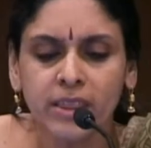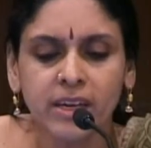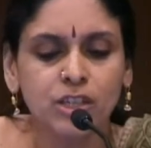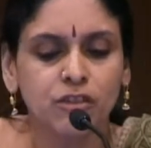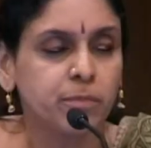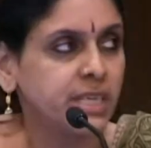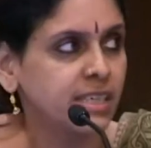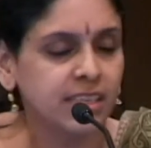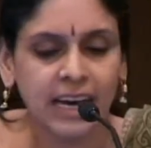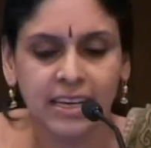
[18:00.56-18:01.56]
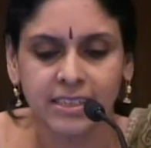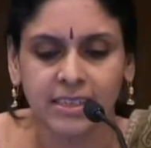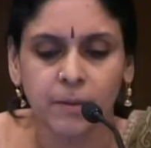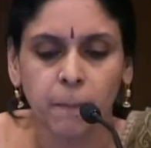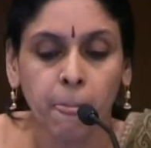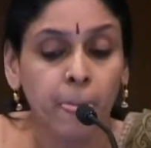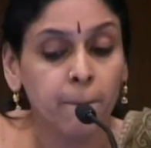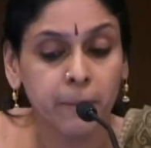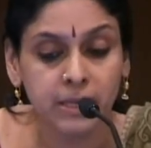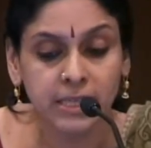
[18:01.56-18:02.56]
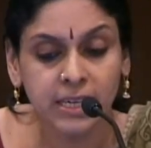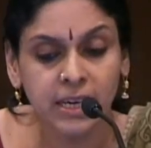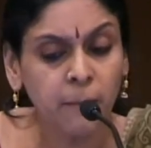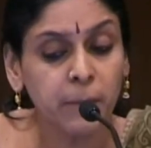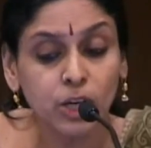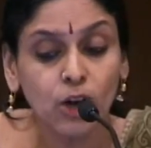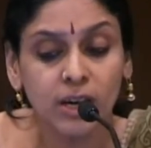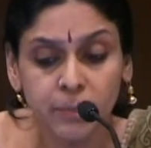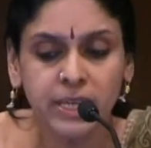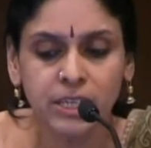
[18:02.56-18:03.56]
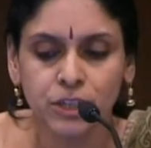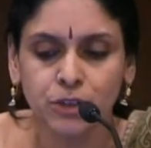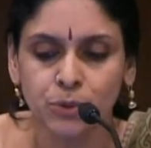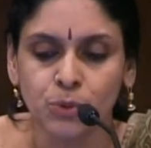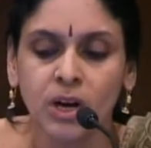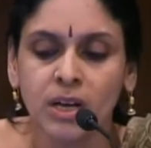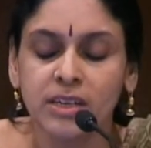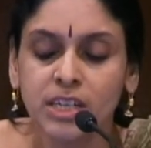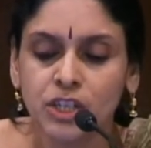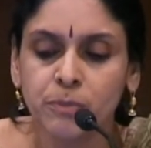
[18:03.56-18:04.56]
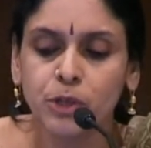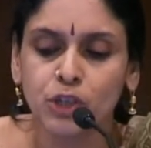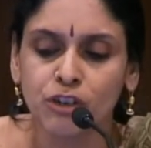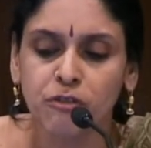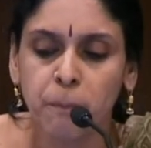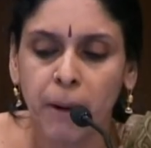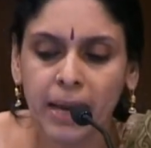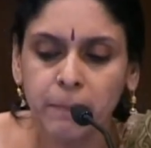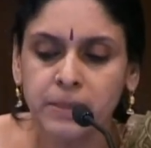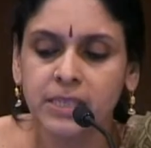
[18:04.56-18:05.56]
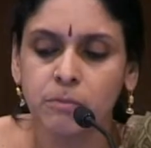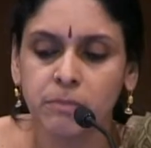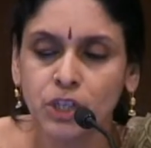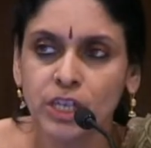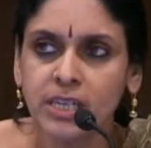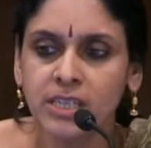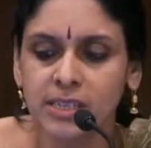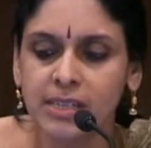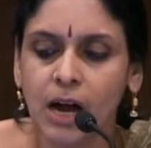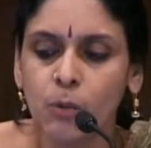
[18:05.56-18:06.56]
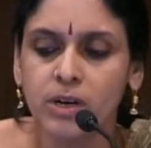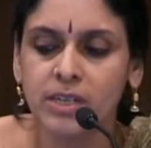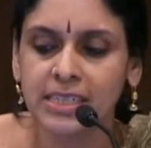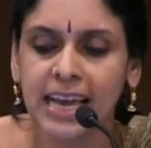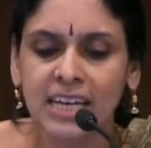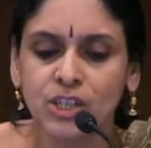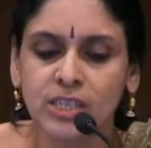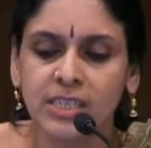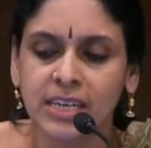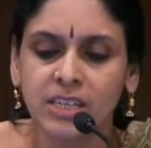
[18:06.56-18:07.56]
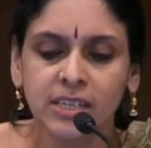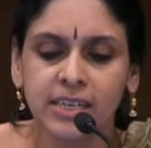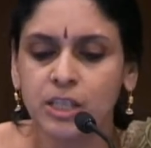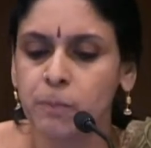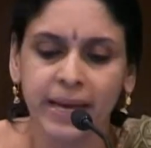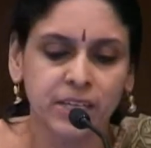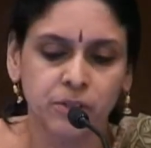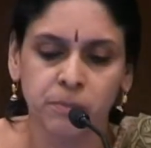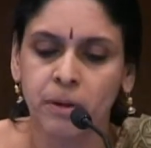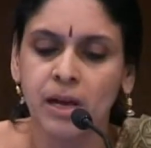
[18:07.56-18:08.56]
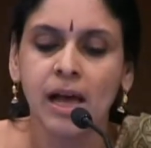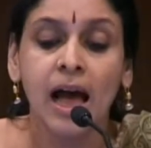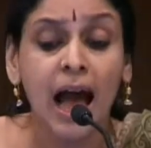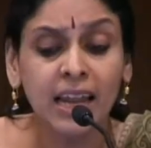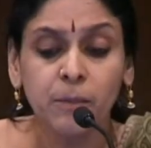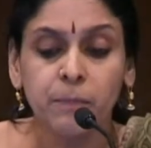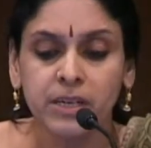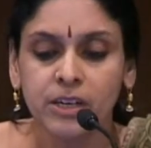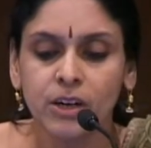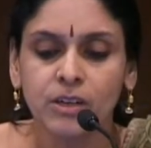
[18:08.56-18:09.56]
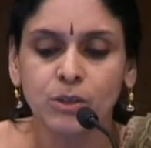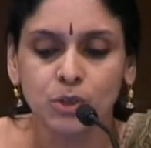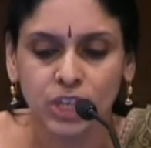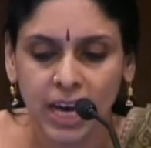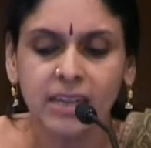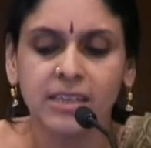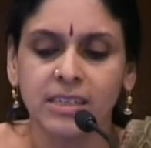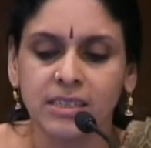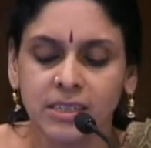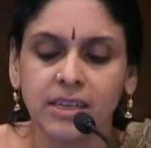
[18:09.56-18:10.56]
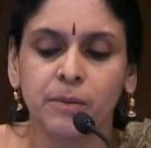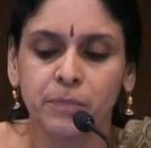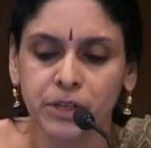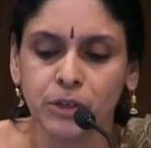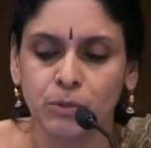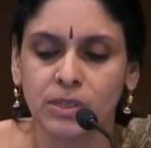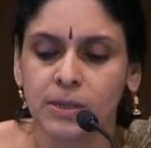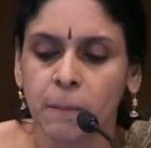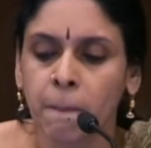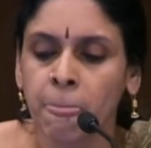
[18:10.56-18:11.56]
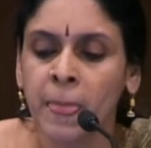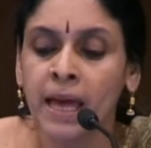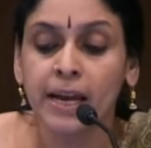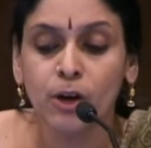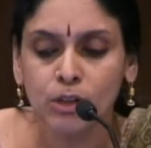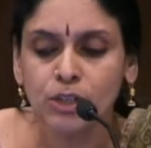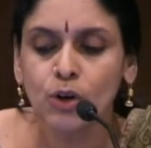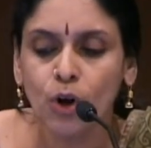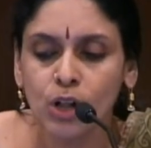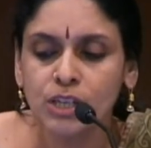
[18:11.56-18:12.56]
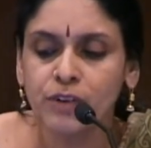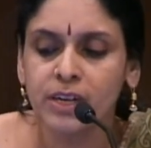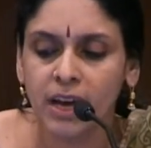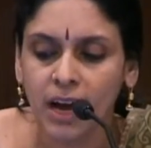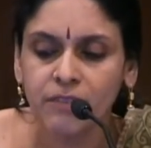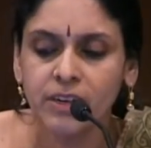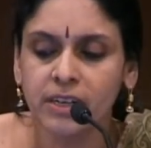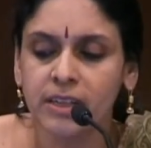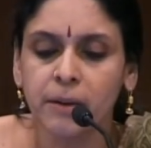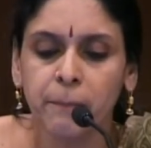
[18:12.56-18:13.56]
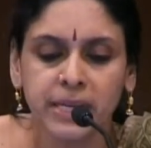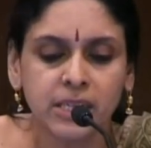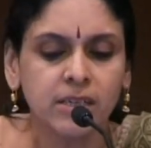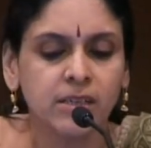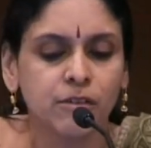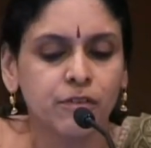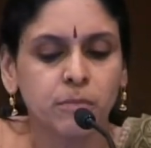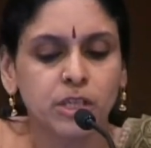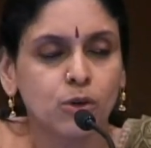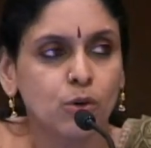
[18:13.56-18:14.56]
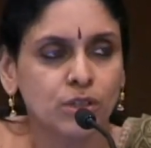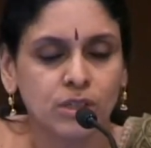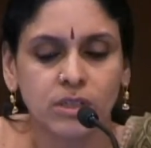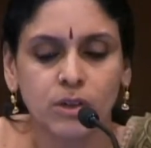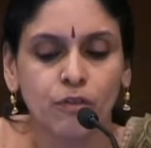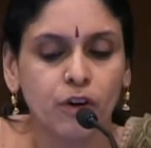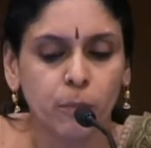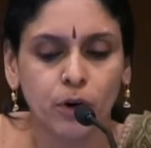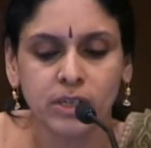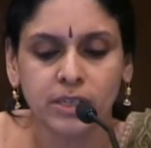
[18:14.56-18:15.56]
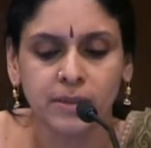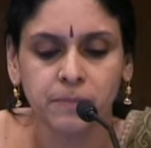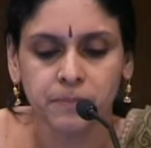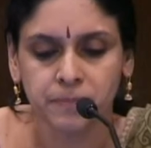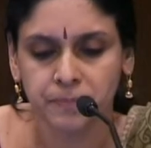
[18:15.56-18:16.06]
ethics of materiality, pertaining but not limited to the distribution of pipes, machines, towers, gadgets, internet spectrum, and the particular socialities that are produced. It also calls for recovering the immaterial from discourses of commodity.